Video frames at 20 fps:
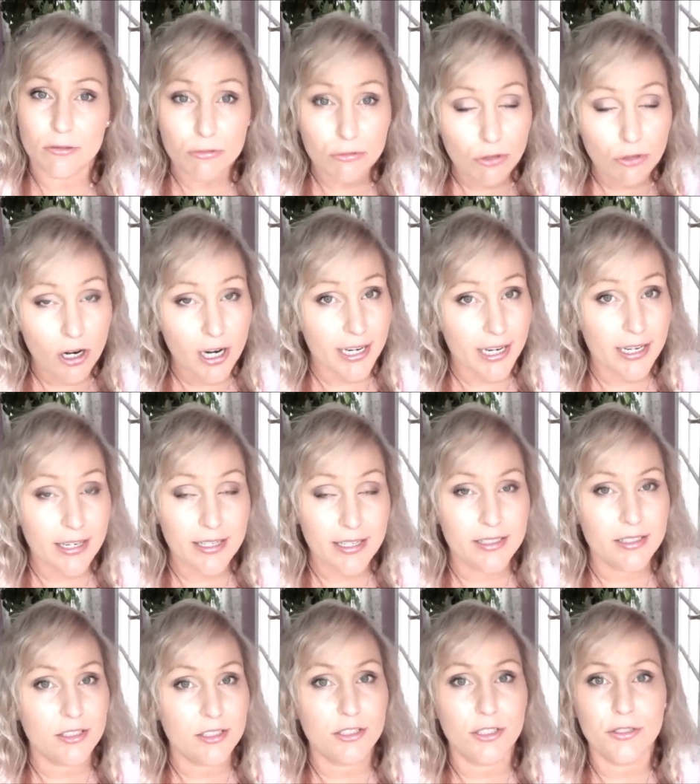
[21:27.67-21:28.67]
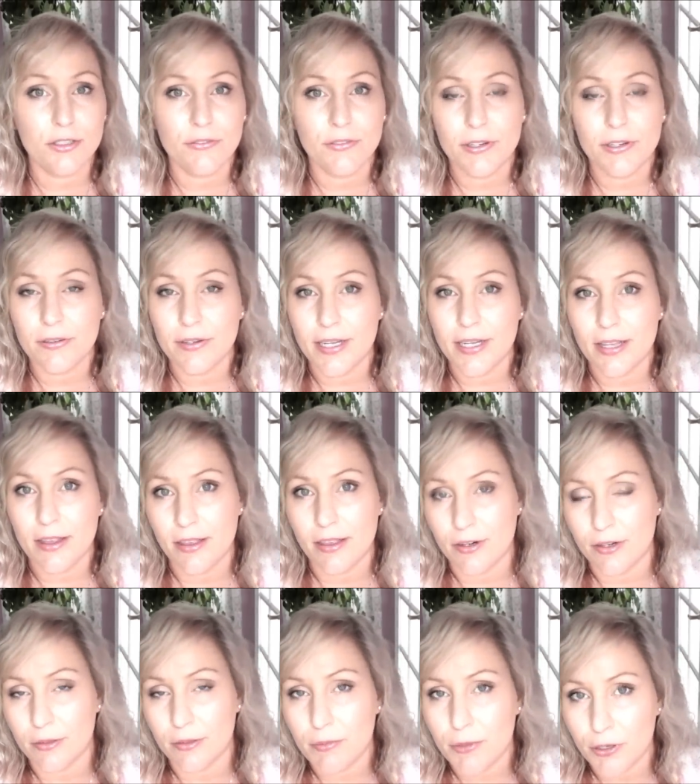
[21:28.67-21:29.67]
Writing is so very
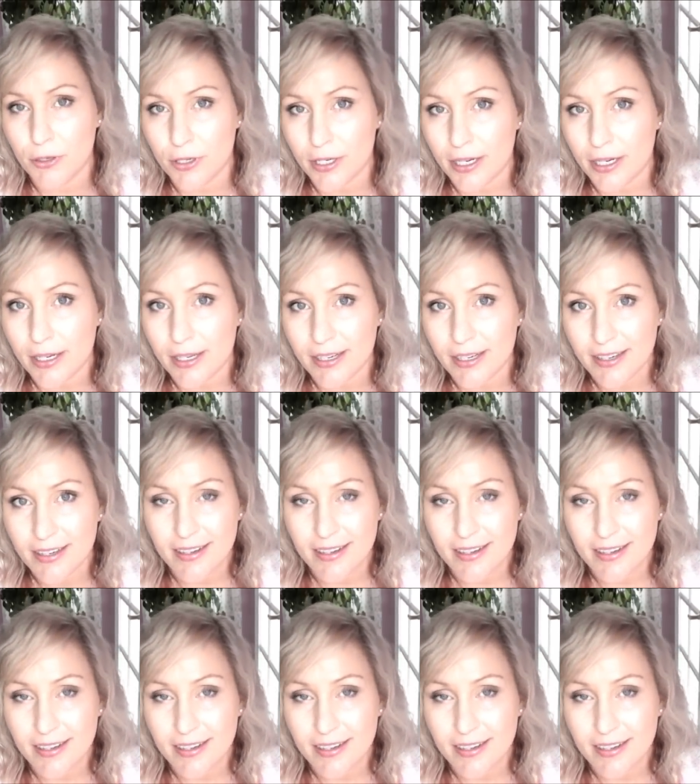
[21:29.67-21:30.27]
therapeutic.